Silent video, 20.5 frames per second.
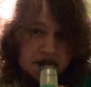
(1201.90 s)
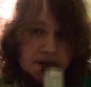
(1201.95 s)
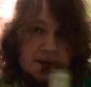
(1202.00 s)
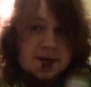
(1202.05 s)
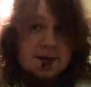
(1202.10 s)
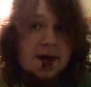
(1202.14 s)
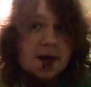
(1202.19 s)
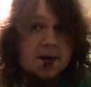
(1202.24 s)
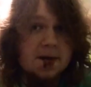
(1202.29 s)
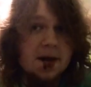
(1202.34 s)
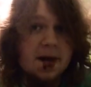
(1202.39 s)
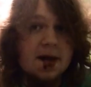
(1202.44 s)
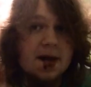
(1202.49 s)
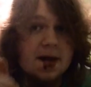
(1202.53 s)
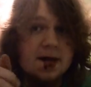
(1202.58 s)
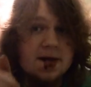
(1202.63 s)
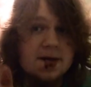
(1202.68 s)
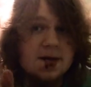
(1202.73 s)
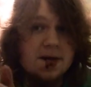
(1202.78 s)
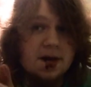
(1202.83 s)
which, by the way,
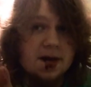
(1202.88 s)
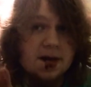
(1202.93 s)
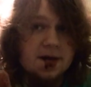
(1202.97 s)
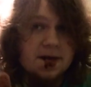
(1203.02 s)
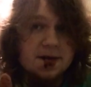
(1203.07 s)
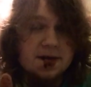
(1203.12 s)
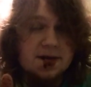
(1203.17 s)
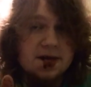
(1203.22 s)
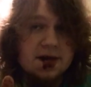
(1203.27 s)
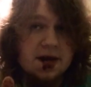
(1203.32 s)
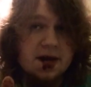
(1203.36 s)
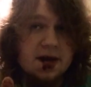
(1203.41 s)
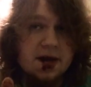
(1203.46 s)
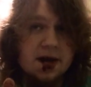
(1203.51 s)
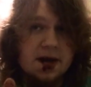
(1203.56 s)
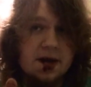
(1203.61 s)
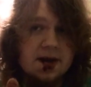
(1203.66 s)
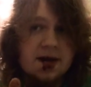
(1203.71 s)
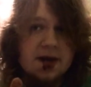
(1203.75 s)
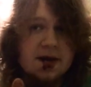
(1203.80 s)
is quickly
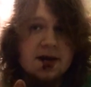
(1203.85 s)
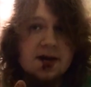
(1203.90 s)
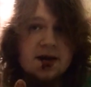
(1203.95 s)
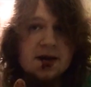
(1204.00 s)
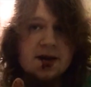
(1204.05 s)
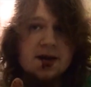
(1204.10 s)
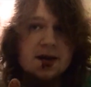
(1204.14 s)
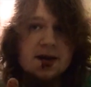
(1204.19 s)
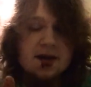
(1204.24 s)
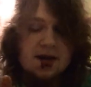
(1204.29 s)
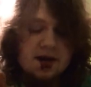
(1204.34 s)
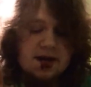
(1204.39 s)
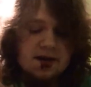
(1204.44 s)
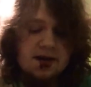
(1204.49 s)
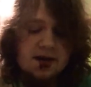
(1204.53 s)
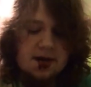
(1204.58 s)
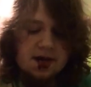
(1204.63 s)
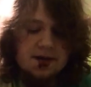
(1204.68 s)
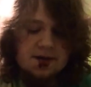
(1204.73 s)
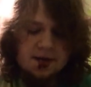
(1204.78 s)
receding.
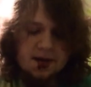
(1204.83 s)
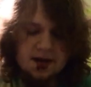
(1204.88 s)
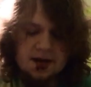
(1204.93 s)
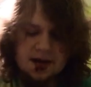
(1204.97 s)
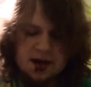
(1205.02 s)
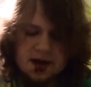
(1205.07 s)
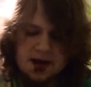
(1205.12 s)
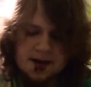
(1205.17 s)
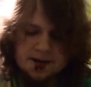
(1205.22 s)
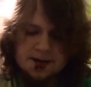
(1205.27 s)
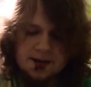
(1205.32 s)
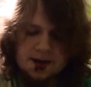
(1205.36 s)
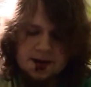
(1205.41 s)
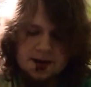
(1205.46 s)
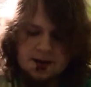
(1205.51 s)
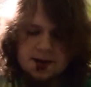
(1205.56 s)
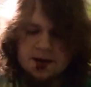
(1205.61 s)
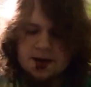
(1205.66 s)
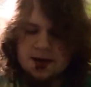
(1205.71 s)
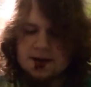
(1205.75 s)
That's one thing I am
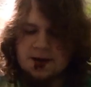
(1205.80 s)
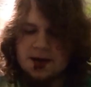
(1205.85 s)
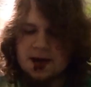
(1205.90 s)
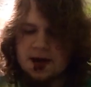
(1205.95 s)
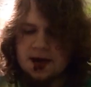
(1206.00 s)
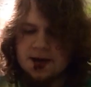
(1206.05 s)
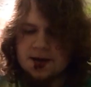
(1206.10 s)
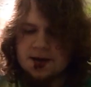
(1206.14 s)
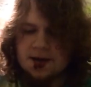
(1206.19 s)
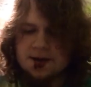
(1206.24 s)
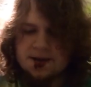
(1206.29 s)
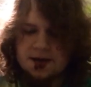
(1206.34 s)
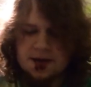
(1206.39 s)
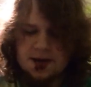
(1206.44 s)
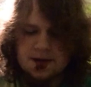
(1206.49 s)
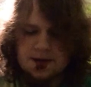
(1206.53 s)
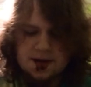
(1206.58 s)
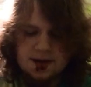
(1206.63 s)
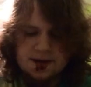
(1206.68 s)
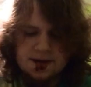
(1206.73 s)
paranoid about. I'm not
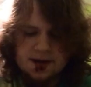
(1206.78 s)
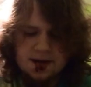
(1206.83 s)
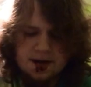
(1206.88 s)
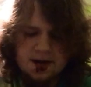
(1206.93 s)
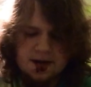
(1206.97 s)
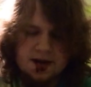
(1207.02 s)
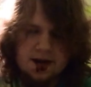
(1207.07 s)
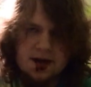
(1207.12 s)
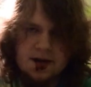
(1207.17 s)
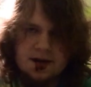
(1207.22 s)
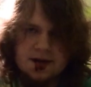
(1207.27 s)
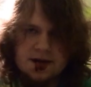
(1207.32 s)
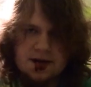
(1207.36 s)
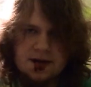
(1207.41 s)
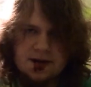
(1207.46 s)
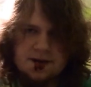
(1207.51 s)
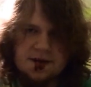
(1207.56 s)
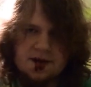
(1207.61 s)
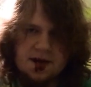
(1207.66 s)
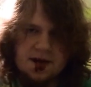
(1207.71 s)
paranoid about all the other
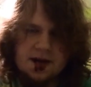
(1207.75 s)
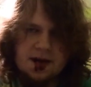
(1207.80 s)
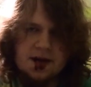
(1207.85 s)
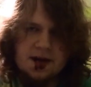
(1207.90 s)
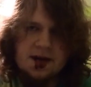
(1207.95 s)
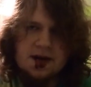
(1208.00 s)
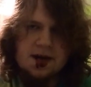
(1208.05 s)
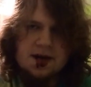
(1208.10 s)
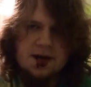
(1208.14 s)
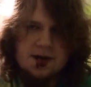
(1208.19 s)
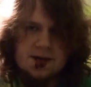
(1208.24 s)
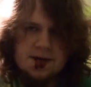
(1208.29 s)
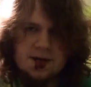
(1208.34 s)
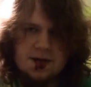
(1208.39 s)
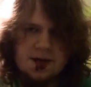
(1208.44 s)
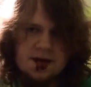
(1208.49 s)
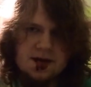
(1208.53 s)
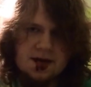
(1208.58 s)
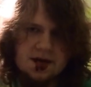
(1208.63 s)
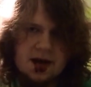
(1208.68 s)
shit, fucking
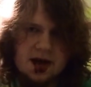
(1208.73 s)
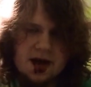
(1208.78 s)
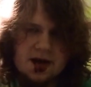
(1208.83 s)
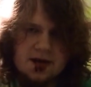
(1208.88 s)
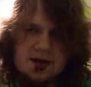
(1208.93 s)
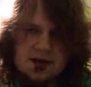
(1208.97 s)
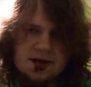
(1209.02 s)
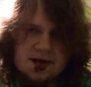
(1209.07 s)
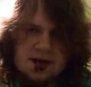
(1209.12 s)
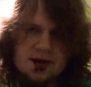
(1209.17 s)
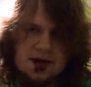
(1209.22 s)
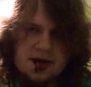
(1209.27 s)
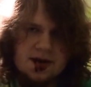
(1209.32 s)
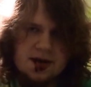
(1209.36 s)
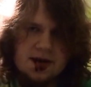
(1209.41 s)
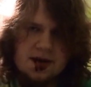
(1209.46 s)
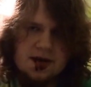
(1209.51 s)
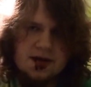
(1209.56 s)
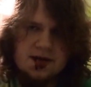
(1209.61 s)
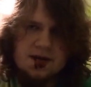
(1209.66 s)
sores and cancer and
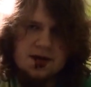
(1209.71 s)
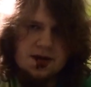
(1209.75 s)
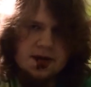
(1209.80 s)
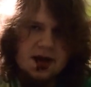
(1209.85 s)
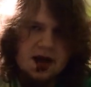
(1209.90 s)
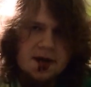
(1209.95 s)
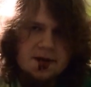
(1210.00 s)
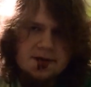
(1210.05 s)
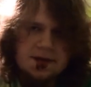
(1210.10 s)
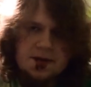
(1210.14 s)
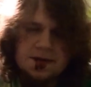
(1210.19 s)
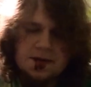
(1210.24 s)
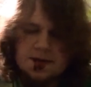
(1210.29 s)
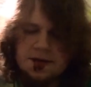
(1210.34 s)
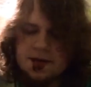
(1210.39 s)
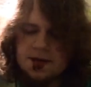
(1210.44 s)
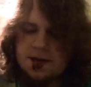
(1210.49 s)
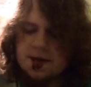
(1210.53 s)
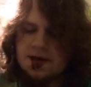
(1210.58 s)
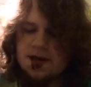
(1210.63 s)
shit. That should only happen if you
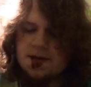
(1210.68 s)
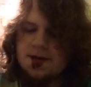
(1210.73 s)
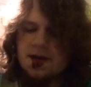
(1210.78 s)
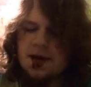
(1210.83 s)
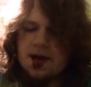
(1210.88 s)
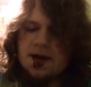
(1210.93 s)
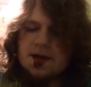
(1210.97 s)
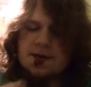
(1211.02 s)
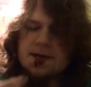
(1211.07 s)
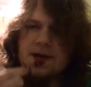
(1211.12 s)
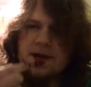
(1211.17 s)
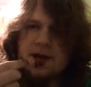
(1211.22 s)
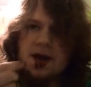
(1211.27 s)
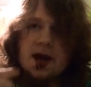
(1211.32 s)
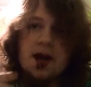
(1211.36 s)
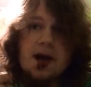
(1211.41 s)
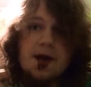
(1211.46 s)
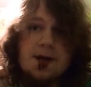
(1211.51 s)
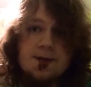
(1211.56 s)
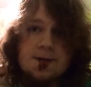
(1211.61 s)
really worry about it, but
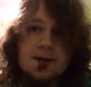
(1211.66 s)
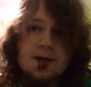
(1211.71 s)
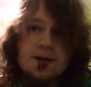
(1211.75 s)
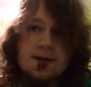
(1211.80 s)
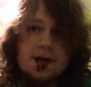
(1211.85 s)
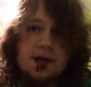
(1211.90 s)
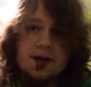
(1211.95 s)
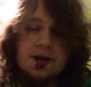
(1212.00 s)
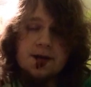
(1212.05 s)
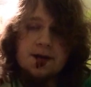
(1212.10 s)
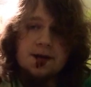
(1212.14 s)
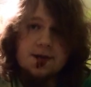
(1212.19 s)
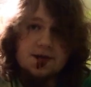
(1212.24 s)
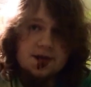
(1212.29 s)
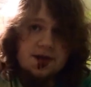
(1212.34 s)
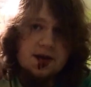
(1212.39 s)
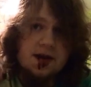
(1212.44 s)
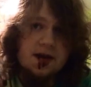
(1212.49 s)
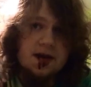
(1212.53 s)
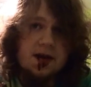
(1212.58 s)
I am worried about the
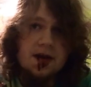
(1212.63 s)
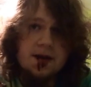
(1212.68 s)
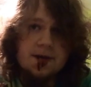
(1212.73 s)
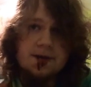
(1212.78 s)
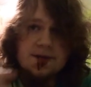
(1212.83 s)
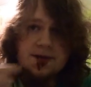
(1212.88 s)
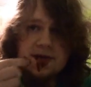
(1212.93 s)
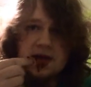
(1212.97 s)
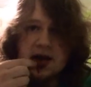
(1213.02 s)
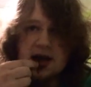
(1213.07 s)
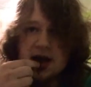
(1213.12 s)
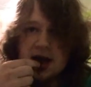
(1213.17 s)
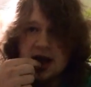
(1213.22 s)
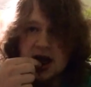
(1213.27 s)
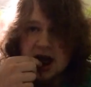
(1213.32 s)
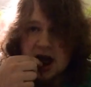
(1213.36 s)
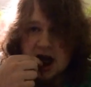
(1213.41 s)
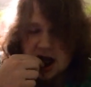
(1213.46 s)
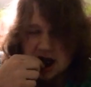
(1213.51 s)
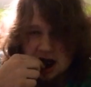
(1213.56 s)
receding gums.
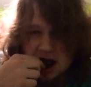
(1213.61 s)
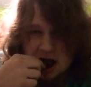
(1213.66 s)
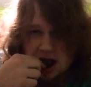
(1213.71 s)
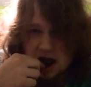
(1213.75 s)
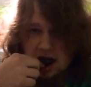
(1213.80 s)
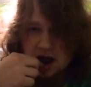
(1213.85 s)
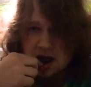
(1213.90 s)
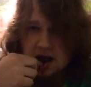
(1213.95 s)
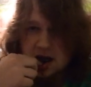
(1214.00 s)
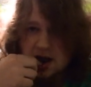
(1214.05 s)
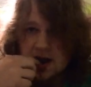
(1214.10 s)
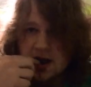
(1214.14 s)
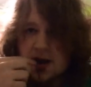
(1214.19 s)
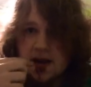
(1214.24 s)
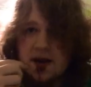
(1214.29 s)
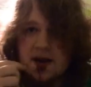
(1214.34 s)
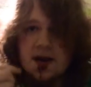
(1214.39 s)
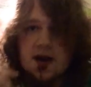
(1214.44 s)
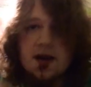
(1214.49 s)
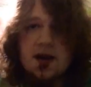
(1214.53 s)

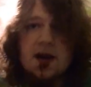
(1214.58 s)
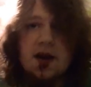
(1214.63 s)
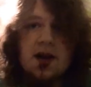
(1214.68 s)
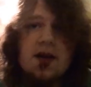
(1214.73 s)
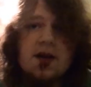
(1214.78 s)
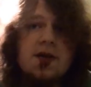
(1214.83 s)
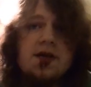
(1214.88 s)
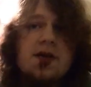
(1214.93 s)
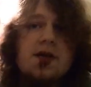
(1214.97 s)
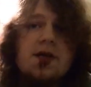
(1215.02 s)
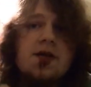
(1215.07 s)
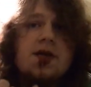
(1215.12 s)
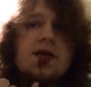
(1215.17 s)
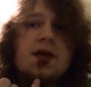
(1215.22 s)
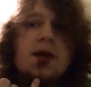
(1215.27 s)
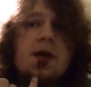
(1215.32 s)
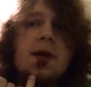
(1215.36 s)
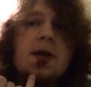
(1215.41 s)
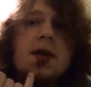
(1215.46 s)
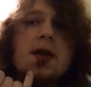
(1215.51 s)
And I got juice
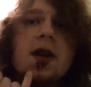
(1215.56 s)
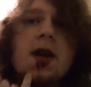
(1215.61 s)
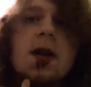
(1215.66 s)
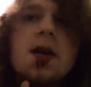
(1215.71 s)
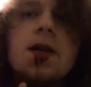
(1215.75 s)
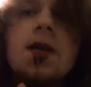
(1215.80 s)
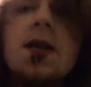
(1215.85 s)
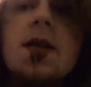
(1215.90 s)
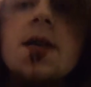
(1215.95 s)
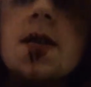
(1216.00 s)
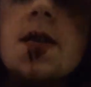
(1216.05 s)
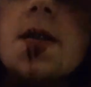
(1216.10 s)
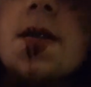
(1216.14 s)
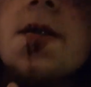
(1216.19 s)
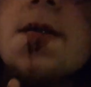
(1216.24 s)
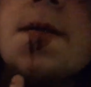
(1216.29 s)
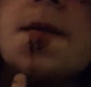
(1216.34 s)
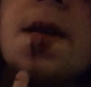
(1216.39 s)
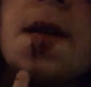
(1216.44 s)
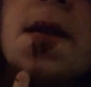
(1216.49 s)
coming down
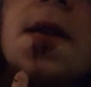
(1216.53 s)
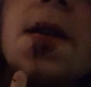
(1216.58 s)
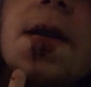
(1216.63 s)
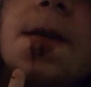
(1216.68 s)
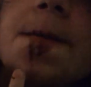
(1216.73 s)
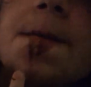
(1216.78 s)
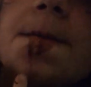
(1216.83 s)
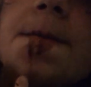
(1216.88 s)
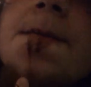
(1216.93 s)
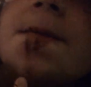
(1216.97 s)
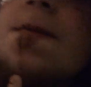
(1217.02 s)
my lip.